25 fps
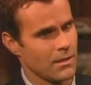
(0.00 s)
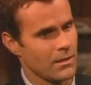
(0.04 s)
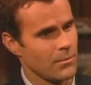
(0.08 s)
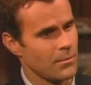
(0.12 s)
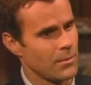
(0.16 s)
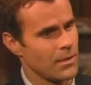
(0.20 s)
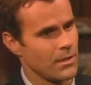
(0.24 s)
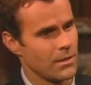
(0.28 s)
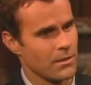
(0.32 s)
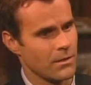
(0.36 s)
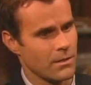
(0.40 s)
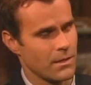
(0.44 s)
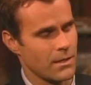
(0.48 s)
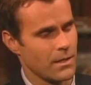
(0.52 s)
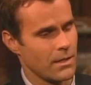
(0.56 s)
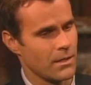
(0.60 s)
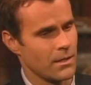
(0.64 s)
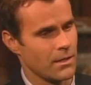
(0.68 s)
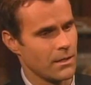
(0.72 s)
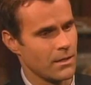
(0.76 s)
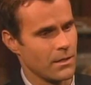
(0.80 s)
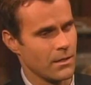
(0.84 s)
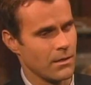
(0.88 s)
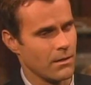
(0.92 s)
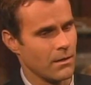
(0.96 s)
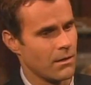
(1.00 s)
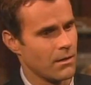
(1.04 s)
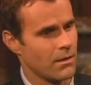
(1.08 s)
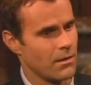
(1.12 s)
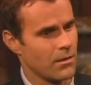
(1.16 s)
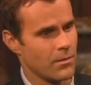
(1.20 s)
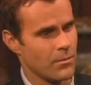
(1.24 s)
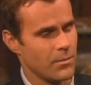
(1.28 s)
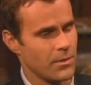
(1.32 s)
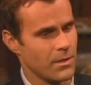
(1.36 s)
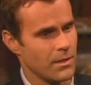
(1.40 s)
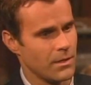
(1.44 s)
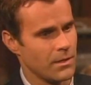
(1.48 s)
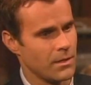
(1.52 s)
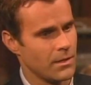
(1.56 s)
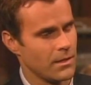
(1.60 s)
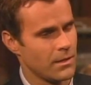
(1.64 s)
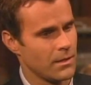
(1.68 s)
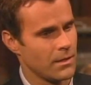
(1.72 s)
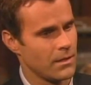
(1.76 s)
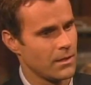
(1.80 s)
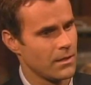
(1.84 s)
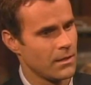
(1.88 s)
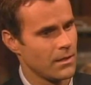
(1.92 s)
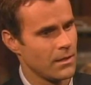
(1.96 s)
I'll be there again in a heartbeat.
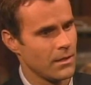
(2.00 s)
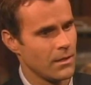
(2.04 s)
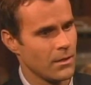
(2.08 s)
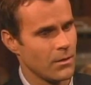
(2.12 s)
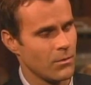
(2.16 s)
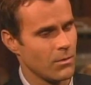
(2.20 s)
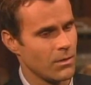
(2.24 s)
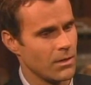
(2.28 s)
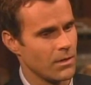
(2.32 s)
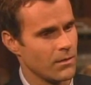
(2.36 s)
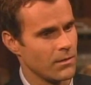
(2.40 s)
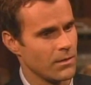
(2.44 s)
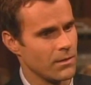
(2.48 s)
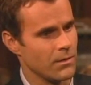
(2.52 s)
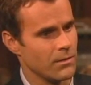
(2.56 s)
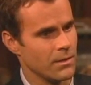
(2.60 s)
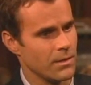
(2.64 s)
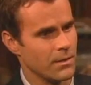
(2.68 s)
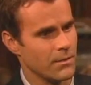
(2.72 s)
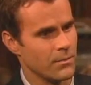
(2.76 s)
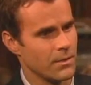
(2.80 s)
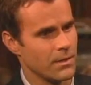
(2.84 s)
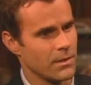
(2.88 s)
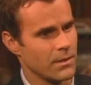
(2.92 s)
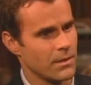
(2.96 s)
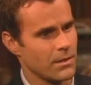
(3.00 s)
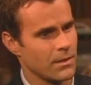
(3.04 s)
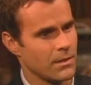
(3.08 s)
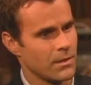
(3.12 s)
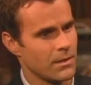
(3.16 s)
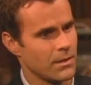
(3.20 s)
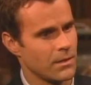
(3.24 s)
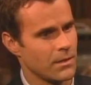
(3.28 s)
Whenever you need me.